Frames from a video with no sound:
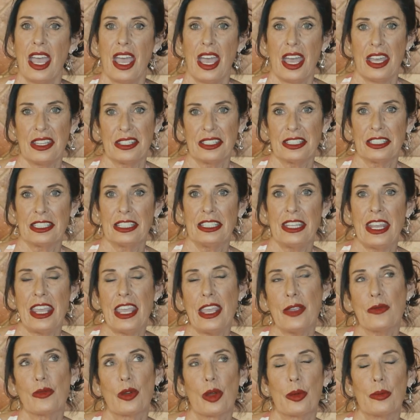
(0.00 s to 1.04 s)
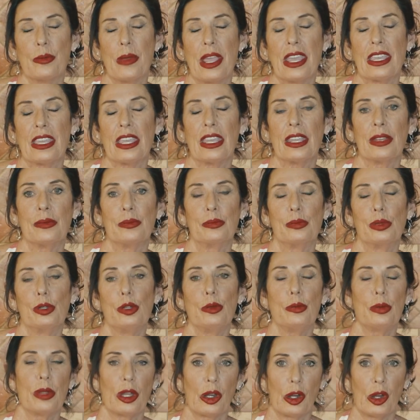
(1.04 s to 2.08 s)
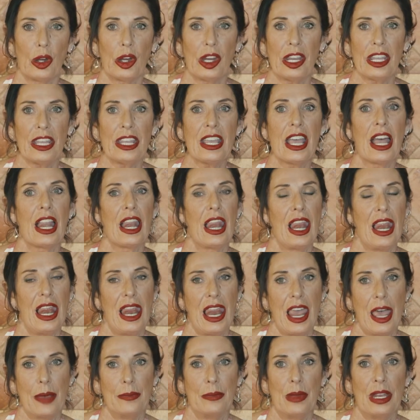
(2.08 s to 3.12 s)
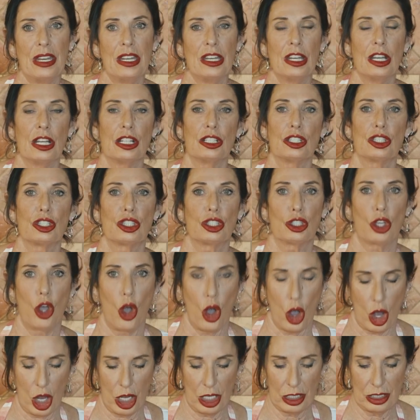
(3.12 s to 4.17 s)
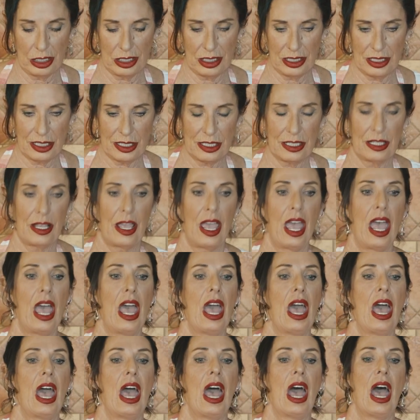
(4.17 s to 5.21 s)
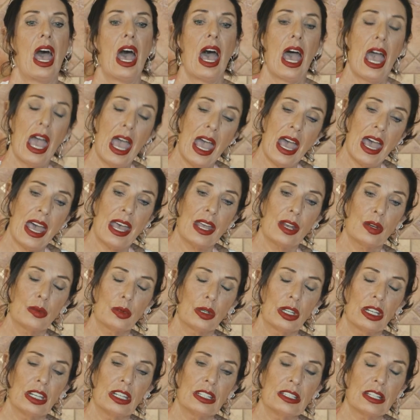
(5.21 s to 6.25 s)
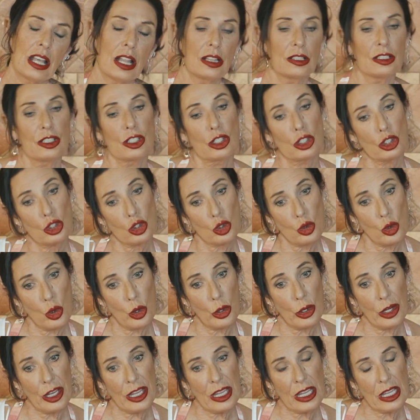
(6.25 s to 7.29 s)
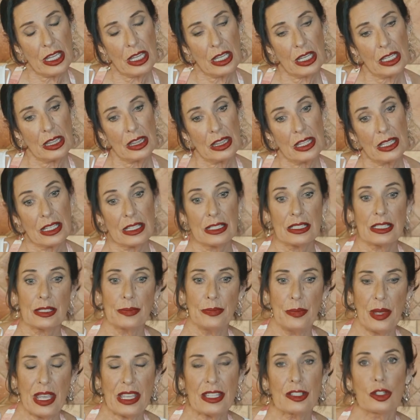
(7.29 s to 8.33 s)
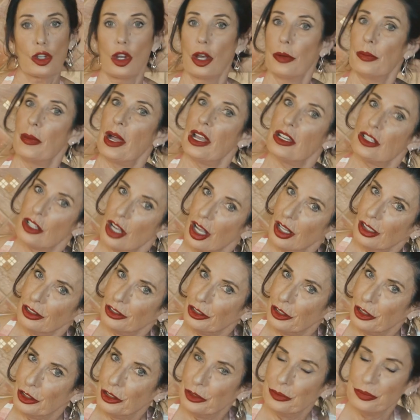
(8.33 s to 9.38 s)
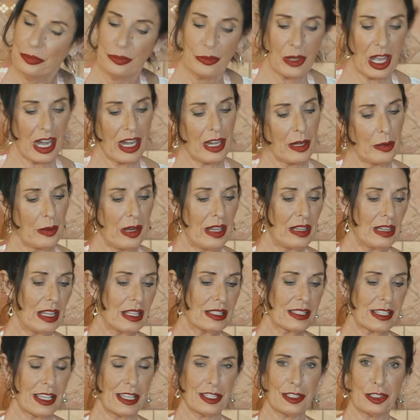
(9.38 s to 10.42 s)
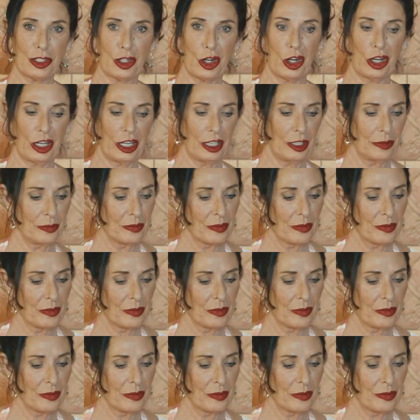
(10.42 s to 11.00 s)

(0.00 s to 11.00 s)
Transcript: And today we're making blueberry lemon scones. And we're going to tell a story that's based on my childhood. But anyway, let's get started.